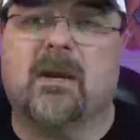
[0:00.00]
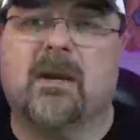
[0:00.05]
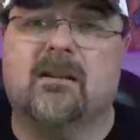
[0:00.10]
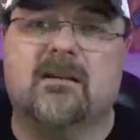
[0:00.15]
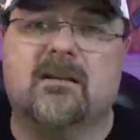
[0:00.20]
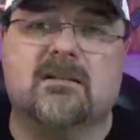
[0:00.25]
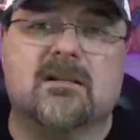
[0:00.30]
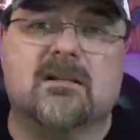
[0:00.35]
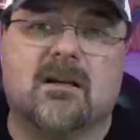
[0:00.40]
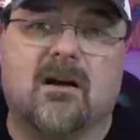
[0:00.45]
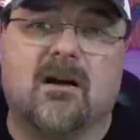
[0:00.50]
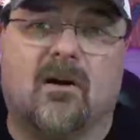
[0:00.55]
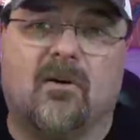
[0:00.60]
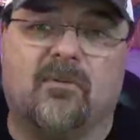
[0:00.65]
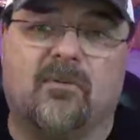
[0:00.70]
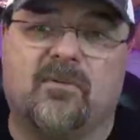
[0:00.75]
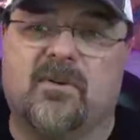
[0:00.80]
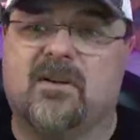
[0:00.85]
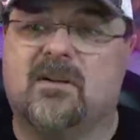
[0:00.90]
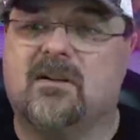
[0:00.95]
Baileys and
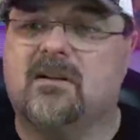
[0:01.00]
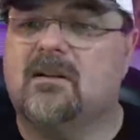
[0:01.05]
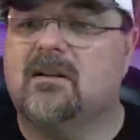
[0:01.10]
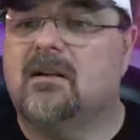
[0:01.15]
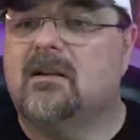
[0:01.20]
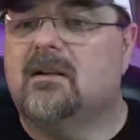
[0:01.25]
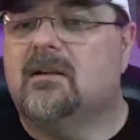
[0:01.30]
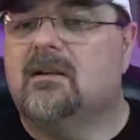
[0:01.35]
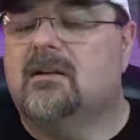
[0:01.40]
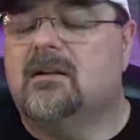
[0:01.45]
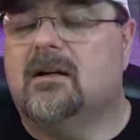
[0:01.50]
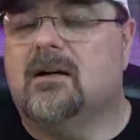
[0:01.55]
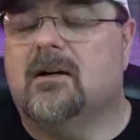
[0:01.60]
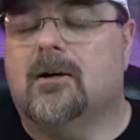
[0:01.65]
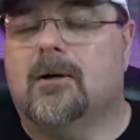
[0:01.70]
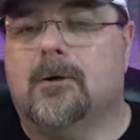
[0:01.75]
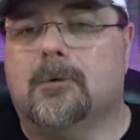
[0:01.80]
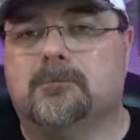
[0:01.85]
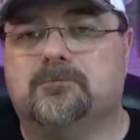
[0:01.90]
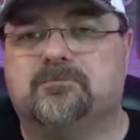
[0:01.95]
coffee.
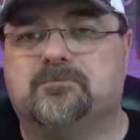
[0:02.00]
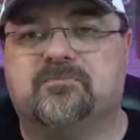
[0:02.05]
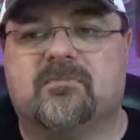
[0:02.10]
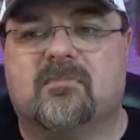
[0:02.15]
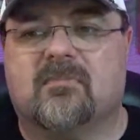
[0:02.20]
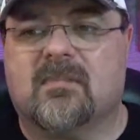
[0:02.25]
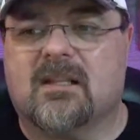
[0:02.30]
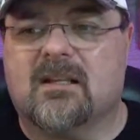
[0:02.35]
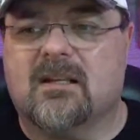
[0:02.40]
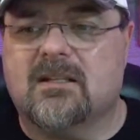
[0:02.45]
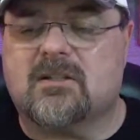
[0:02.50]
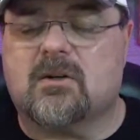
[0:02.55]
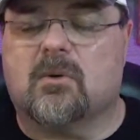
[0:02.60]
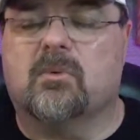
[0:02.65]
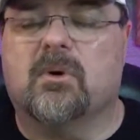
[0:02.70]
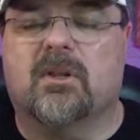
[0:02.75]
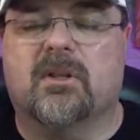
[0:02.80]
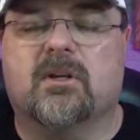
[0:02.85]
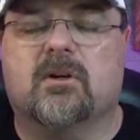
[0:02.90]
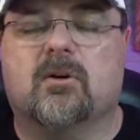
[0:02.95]
It's a
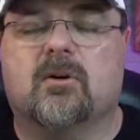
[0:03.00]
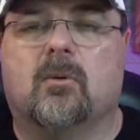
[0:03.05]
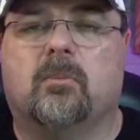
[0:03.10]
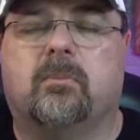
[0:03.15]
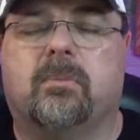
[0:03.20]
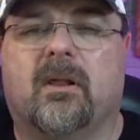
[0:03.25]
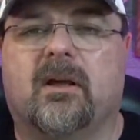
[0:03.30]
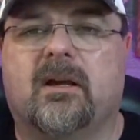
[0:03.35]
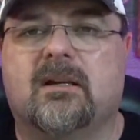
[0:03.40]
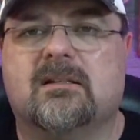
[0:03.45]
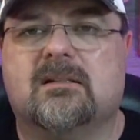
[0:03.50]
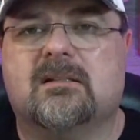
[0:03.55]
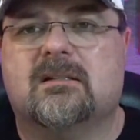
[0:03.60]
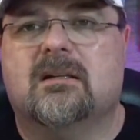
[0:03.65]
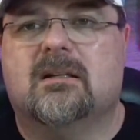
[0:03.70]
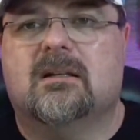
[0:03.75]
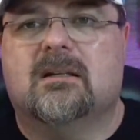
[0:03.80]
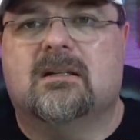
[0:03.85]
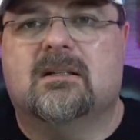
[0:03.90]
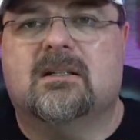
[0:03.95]
really cool place.
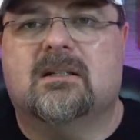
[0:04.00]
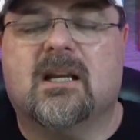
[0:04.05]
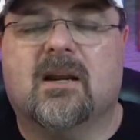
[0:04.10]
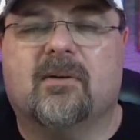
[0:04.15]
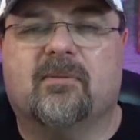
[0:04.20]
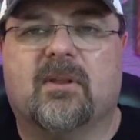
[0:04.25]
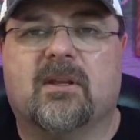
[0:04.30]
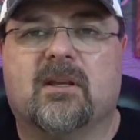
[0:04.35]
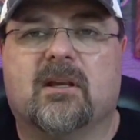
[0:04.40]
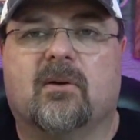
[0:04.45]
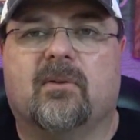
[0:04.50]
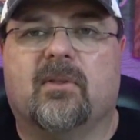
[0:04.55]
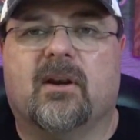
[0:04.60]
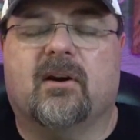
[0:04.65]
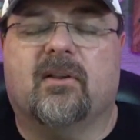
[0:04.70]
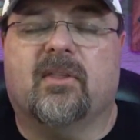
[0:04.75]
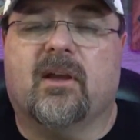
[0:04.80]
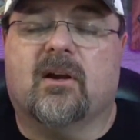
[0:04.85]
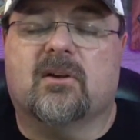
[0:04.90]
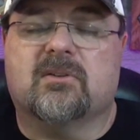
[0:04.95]
Definitely go there.
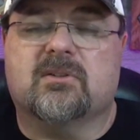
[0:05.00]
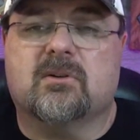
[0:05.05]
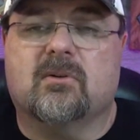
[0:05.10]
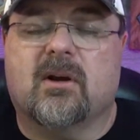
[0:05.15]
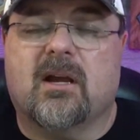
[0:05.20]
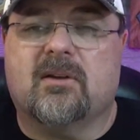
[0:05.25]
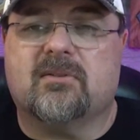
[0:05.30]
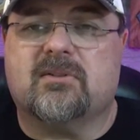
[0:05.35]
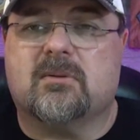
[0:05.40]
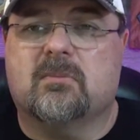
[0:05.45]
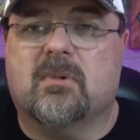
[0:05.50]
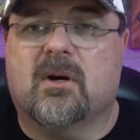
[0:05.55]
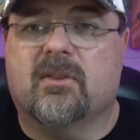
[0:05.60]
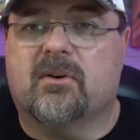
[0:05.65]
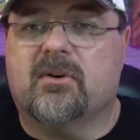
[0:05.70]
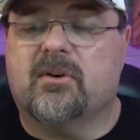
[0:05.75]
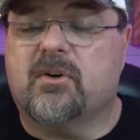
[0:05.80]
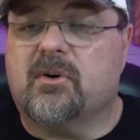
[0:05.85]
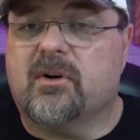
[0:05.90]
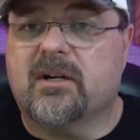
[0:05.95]
They also have some other
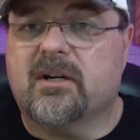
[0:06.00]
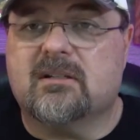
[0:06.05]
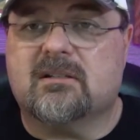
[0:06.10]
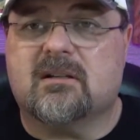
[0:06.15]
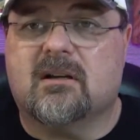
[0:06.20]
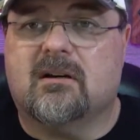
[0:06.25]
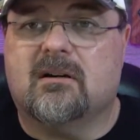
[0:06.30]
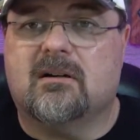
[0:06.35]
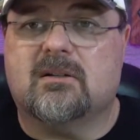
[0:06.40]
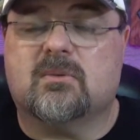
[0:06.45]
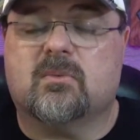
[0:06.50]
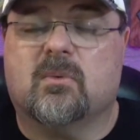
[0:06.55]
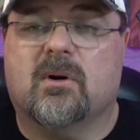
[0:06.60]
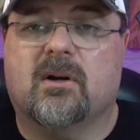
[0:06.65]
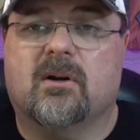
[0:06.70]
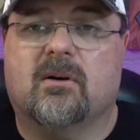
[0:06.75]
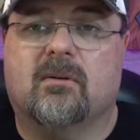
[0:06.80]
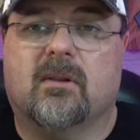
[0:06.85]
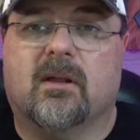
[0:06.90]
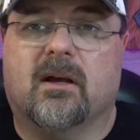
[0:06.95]
drinks there as
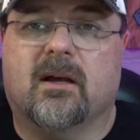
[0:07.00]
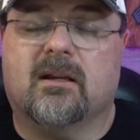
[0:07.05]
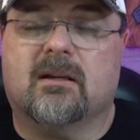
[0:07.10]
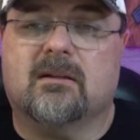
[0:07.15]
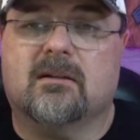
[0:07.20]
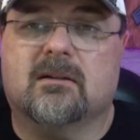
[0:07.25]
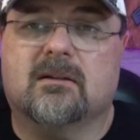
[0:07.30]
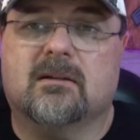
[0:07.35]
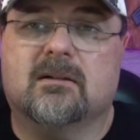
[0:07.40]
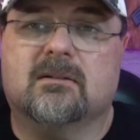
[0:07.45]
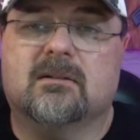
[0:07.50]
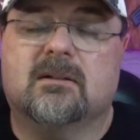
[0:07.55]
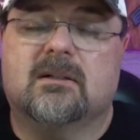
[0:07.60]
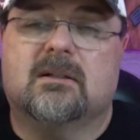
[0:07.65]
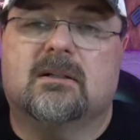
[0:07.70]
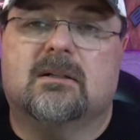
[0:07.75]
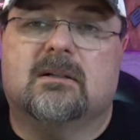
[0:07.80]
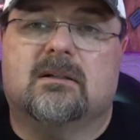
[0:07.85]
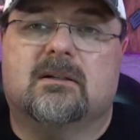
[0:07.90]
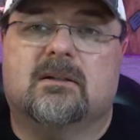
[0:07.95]
well, like
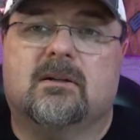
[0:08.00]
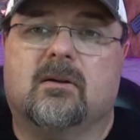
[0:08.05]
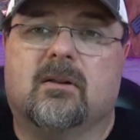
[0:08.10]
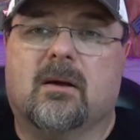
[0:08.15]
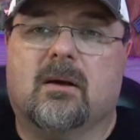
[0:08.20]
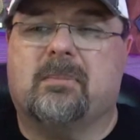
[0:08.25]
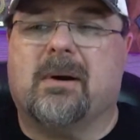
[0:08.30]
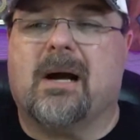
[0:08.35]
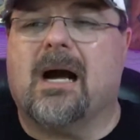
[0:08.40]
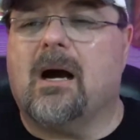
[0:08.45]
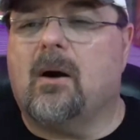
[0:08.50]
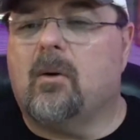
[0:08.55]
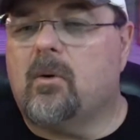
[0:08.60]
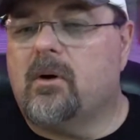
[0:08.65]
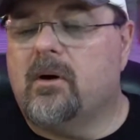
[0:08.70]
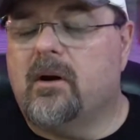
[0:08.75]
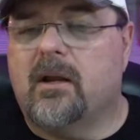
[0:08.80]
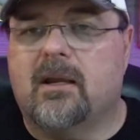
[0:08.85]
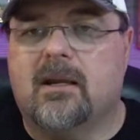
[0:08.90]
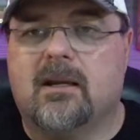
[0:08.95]
like
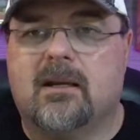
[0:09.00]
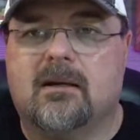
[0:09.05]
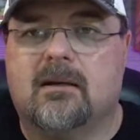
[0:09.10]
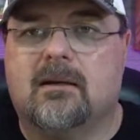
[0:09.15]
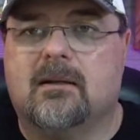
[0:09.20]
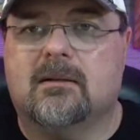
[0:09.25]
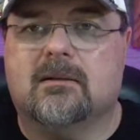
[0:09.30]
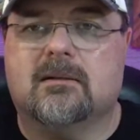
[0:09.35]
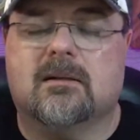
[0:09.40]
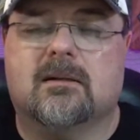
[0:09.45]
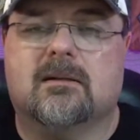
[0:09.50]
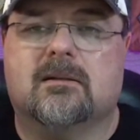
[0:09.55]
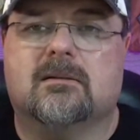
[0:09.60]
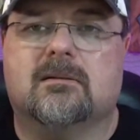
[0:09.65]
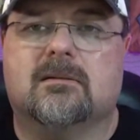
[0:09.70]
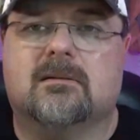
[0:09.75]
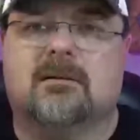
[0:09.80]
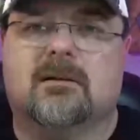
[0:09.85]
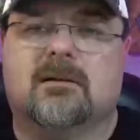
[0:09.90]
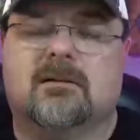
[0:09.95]
Powerade
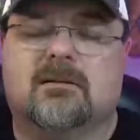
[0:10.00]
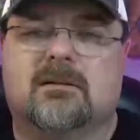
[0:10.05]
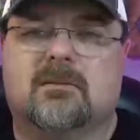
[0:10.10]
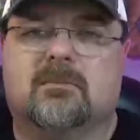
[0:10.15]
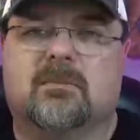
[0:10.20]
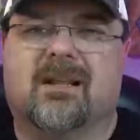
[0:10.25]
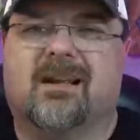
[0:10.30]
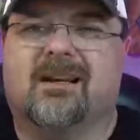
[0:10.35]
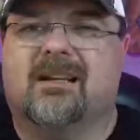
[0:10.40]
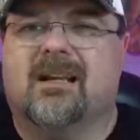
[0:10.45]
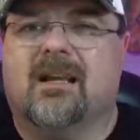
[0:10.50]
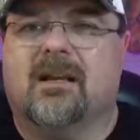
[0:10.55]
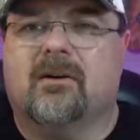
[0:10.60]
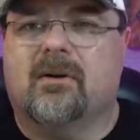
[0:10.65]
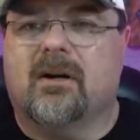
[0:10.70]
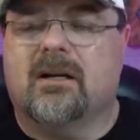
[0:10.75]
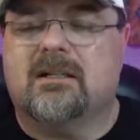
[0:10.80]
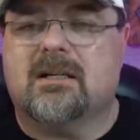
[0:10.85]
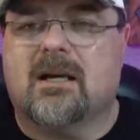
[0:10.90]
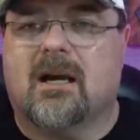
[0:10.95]
and some like
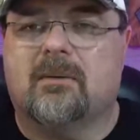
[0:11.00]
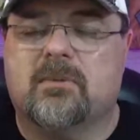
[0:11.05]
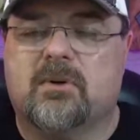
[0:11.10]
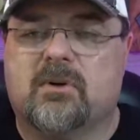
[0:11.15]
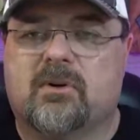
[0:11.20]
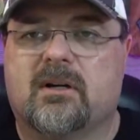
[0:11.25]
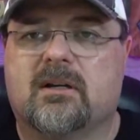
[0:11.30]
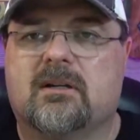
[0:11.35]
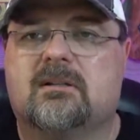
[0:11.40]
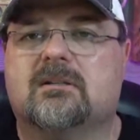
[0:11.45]
Gatorade type drinks.